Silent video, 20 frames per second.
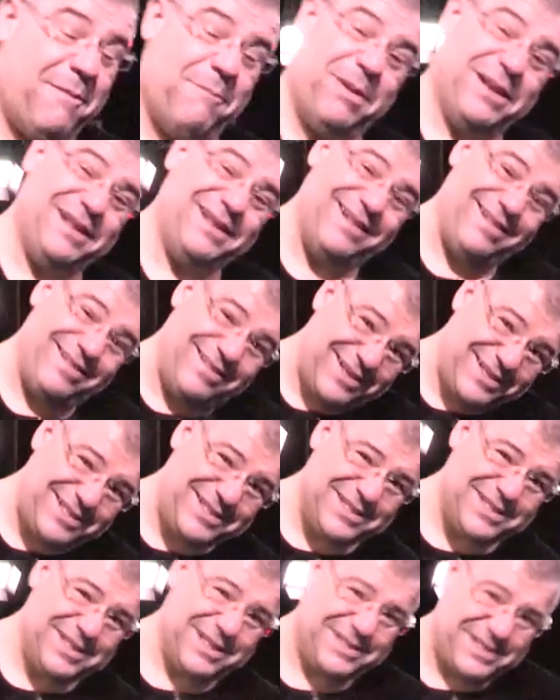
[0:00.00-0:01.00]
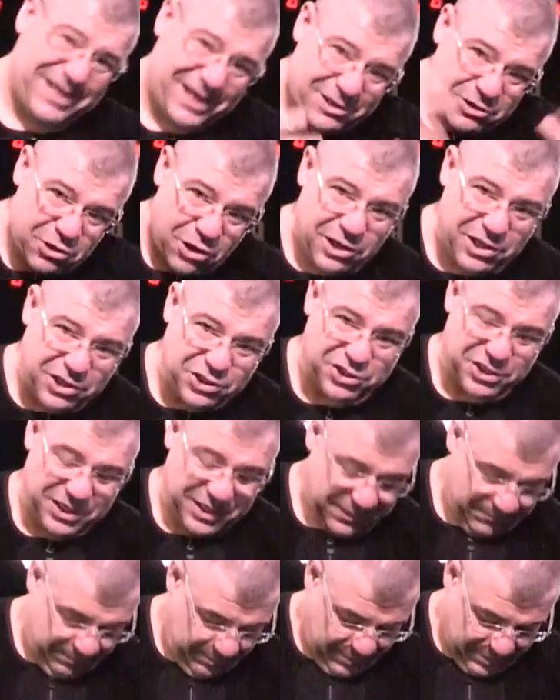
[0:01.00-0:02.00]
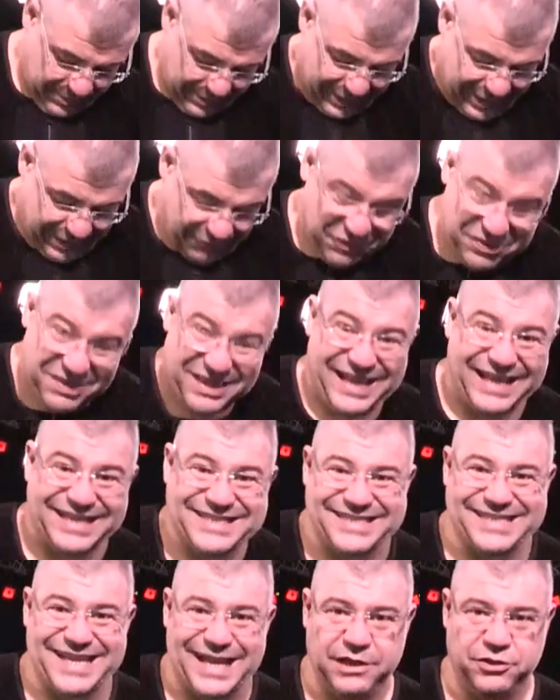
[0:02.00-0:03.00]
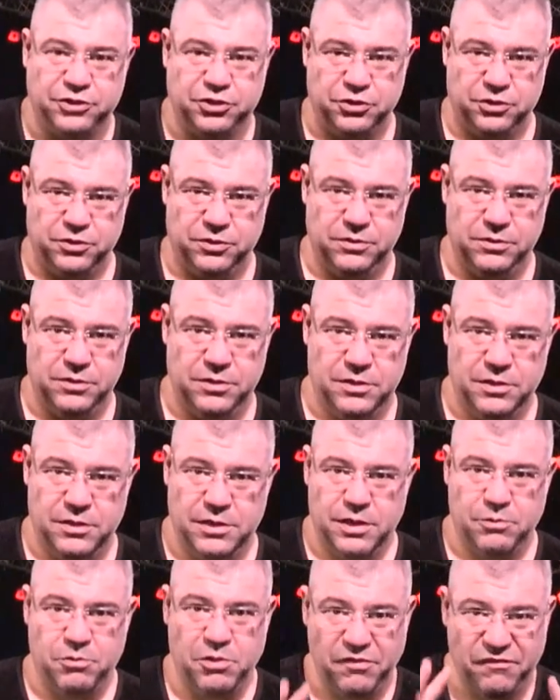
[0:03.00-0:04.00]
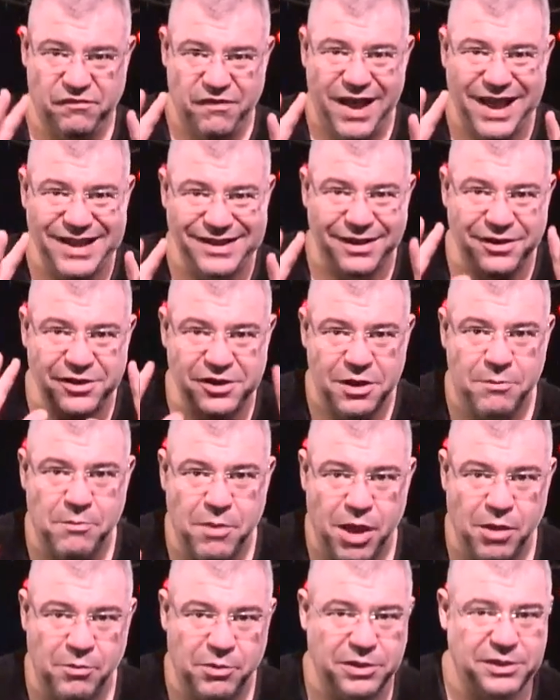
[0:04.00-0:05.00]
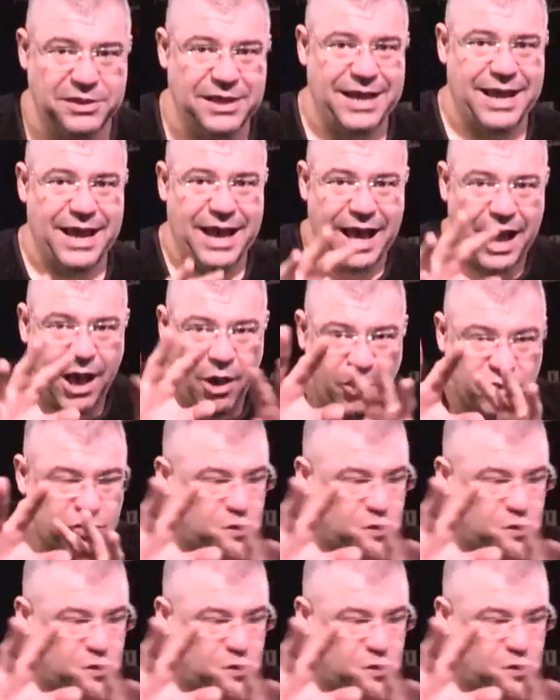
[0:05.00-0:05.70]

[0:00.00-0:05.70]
but this is the technology that everything gets stuck to. We'll find out in a moment how